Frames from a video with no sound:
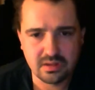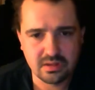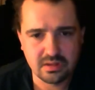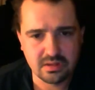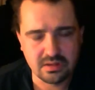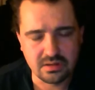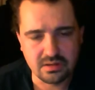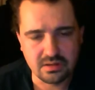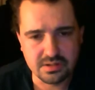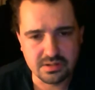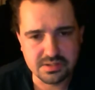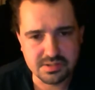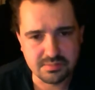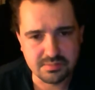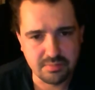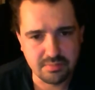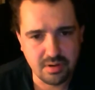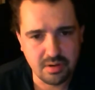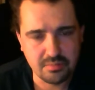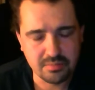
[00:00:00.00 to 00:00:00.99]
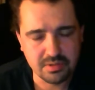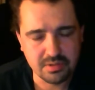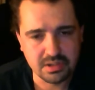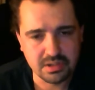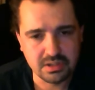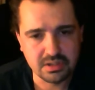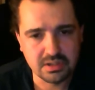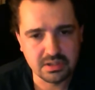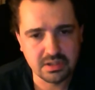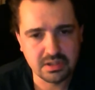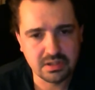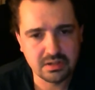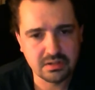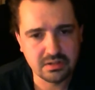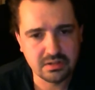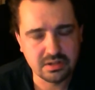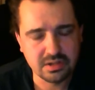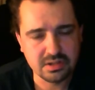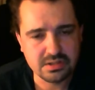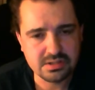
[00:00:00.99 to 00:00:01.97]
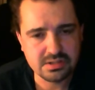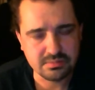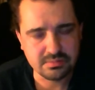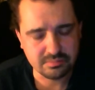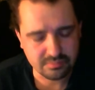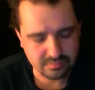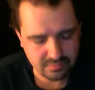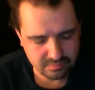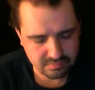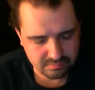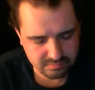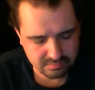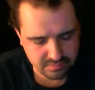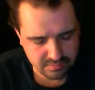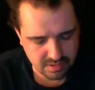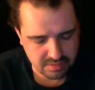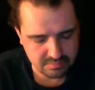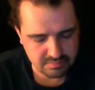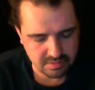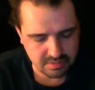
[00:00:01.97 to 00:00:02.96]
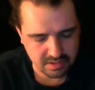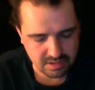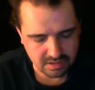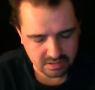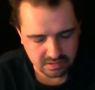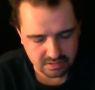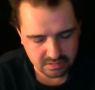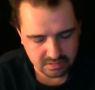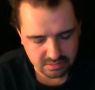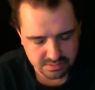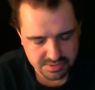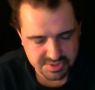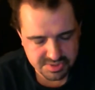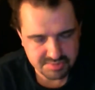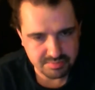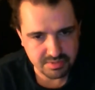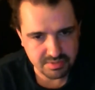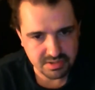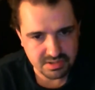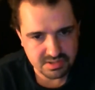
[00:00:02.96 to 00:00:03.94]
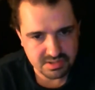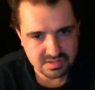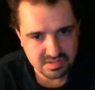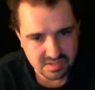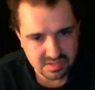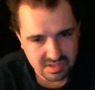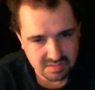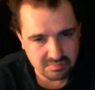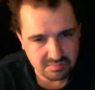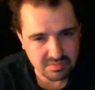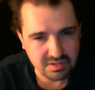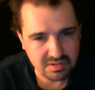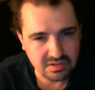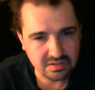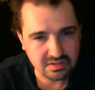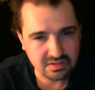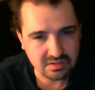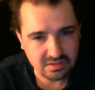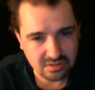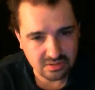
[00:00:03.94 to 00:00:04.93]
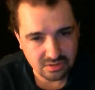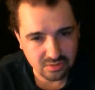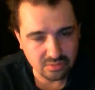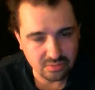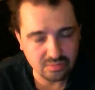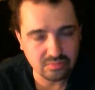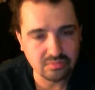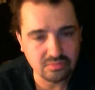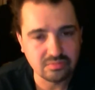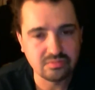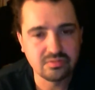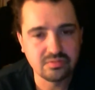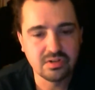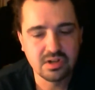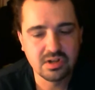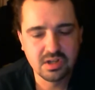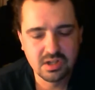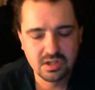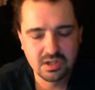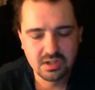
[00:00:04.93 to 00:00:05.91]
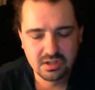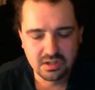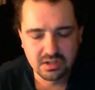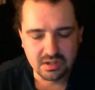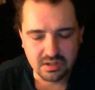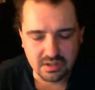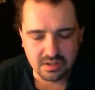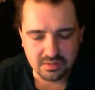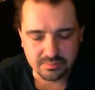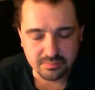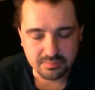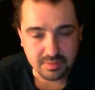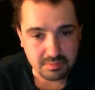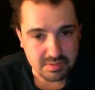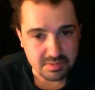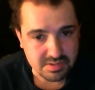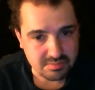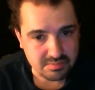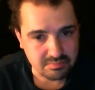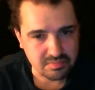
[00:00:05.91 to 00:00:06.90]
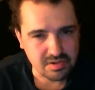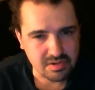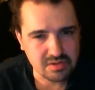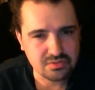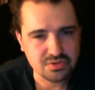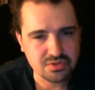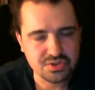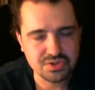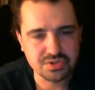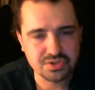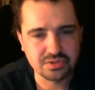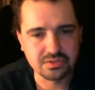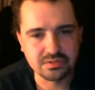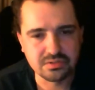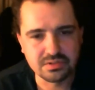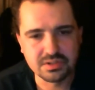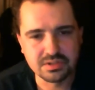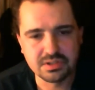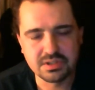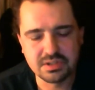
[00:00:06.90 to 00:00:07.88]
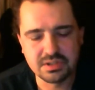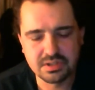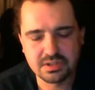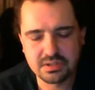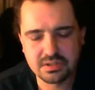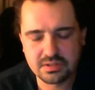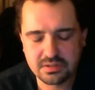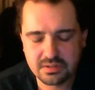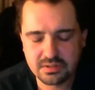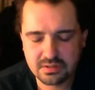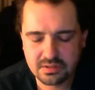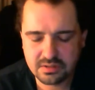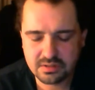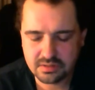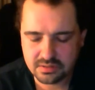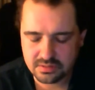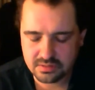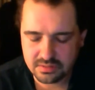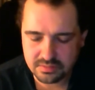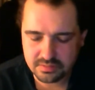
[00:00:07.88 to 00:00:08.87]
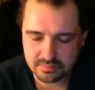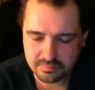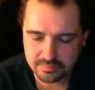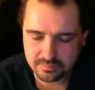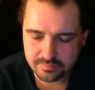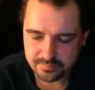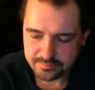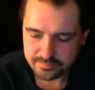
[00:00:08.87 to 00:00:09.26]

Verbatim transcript: you got some pumpkin in there, you got some nutmeg, allspice, cinnamon, clove, uh, maybe some brown sugar in there, um,